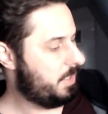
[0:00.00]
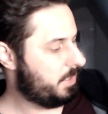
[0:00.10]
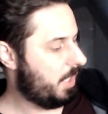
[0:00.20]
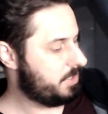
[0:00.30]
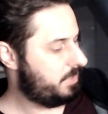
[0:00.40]

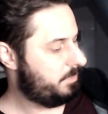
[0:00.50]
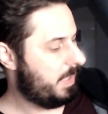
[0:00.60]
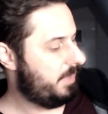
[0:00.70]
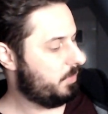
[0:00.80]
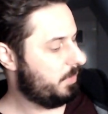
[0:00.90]
Cognitive
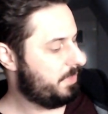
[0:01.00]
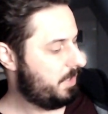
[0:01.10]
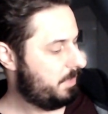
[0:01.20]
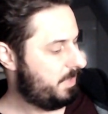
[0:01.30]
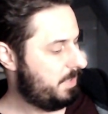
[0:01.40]
Behavioral
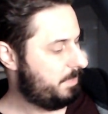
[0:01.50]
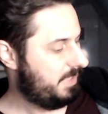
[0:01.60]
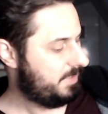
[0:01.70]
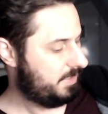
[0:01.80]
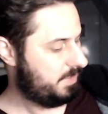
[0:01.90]
Therapy,
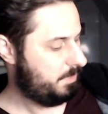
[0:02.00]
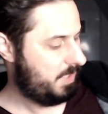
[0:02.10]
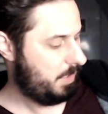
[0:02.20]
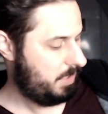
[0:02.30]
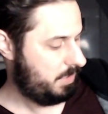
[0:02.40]
Basics and
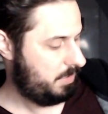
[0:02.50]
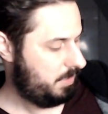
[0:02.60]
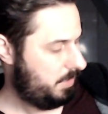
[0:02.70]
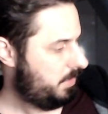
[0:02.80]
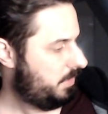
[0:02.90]
Beyond,
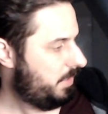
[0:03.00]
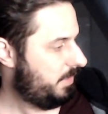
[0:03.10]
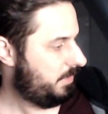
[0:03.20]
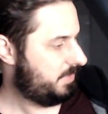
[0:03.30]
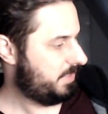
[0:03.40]
I
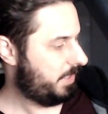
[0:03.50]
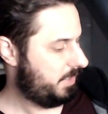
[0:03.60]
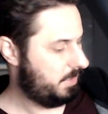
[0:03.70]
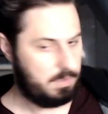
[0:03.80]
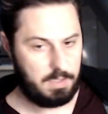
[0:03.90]
think
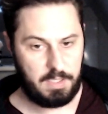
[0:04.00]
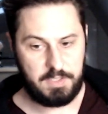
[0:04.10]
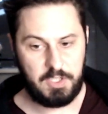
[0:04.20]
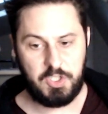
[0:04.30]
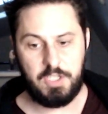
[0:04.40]
2nd
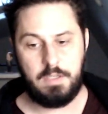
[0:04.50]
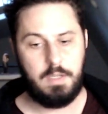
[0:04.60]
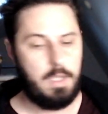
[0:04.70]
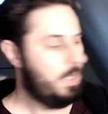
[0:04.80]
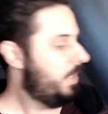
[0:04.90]
edition.
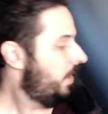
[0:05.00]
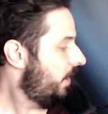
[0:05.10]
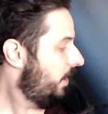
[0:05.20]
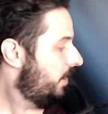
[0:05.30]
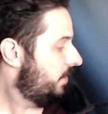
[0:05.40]

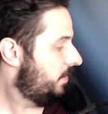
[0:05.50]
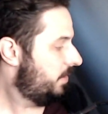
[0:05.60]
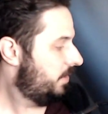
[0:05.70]
And